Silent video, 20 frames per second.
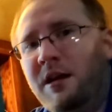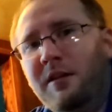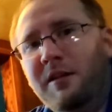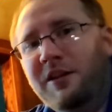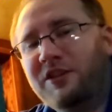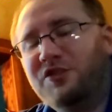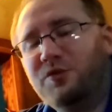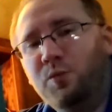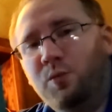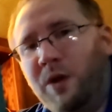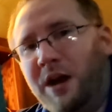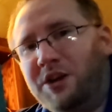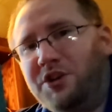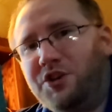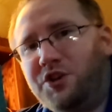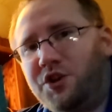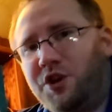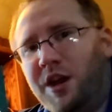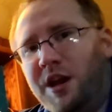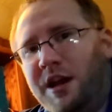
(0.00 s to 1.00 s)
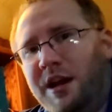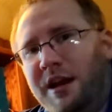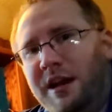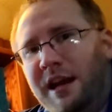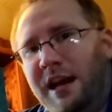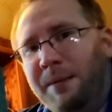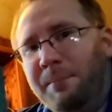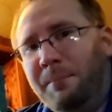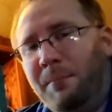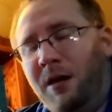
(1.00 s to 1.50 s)
this witch
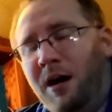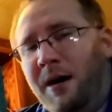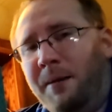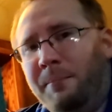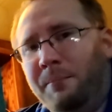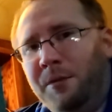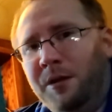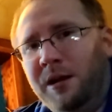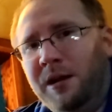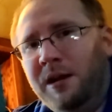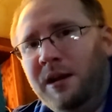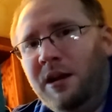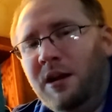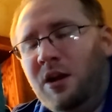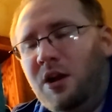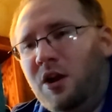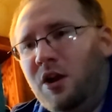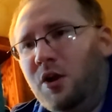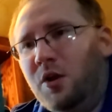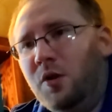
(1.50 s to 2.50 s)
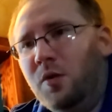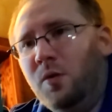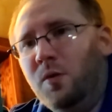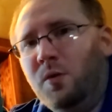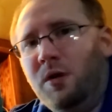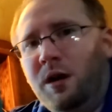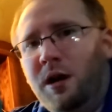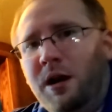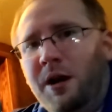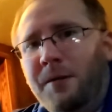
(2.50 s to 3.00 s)
named Mombi,
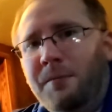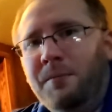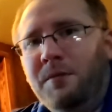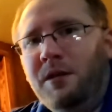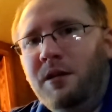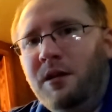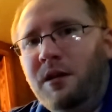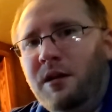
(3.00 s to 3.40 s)
who